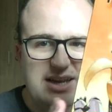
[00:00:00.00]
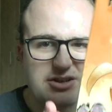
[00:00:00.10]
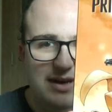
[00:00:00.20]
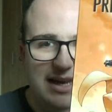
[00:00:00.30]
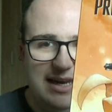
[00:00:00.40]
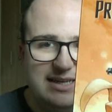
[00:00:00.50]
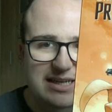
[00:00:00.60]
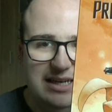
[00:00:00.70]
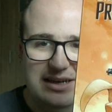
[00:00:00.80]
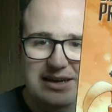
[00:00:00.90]
It's sort of like a nice
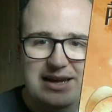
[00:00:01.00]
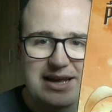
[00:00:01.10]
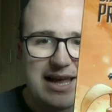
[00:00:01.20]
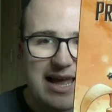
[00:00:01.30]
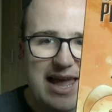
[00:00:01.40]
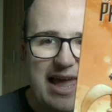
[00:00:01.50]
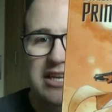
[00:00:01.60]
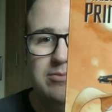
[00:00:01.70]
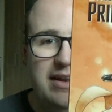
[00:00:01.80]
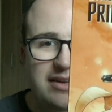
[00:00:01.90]
little
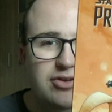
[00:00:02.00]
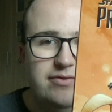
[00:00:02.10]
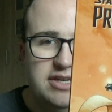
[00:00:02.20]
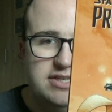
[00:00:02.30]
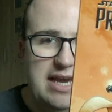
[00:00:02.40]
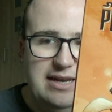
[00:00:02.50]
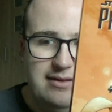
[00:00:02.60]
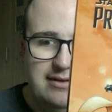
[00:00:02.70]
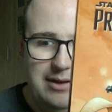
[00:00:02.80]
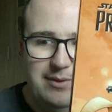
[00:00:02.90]
expanded universe kind of
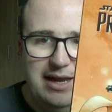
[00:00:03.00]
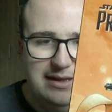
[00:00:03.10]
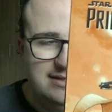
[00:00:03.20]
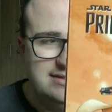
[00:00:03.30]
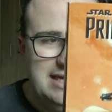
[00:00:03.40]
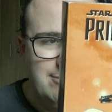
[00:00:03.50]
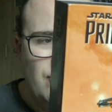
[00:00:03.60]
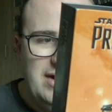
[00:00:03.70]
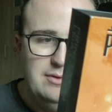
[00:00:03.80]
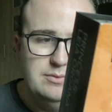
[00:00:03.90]
thing that we're getting this time
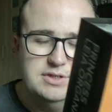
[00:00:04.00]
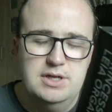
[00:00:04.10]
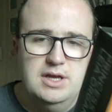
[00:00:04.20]
around.